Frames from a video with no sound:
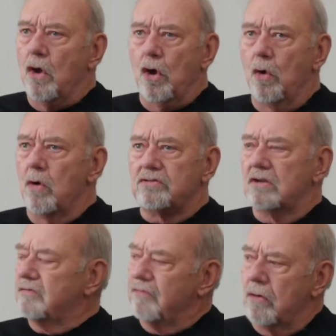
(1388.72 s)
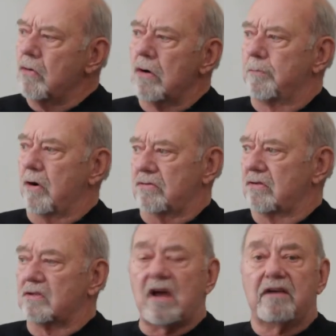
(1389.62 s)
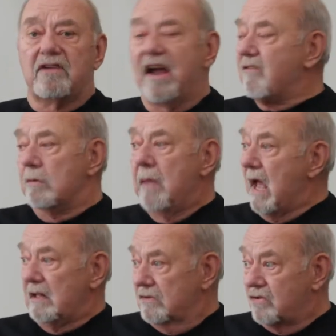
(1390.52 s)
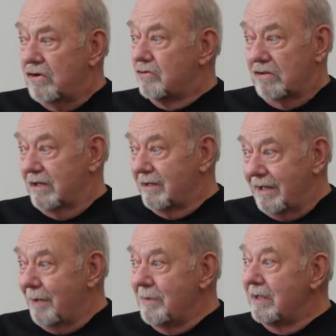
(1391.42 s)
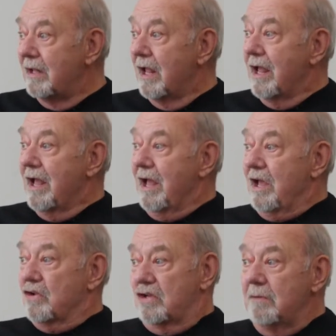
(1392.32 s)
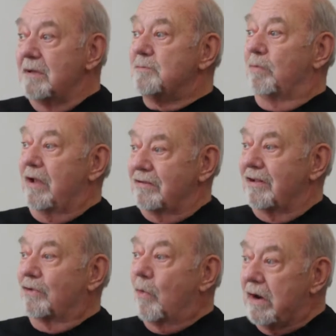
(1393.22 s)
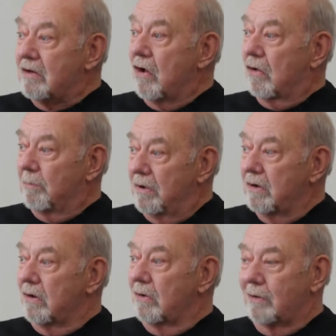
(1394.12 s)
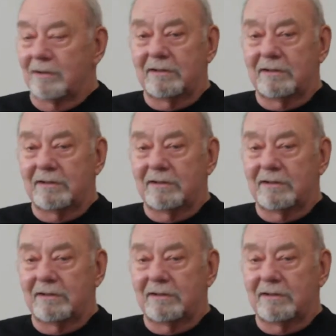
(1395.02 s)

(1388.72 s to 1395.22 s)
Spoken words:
who was as frugal a person as I've ever met, seriously, I mean, she misplaced a $20 bill